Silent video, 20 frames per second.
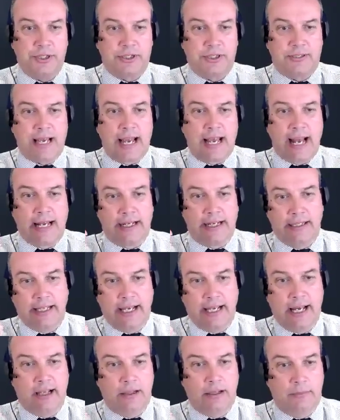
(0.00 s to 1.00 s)
just add in
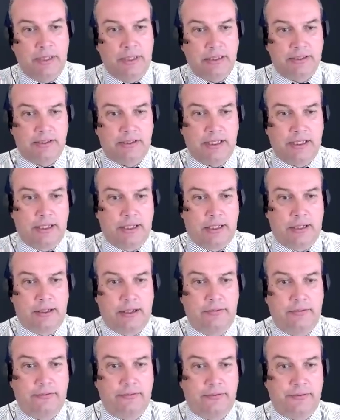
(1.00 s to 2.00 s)
the elements that
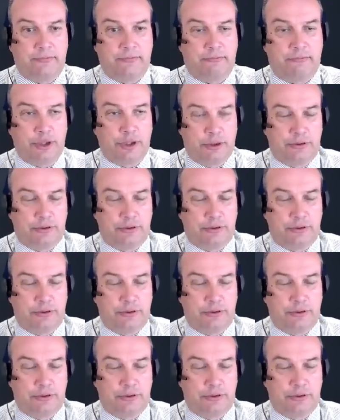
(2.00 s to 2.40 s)
are for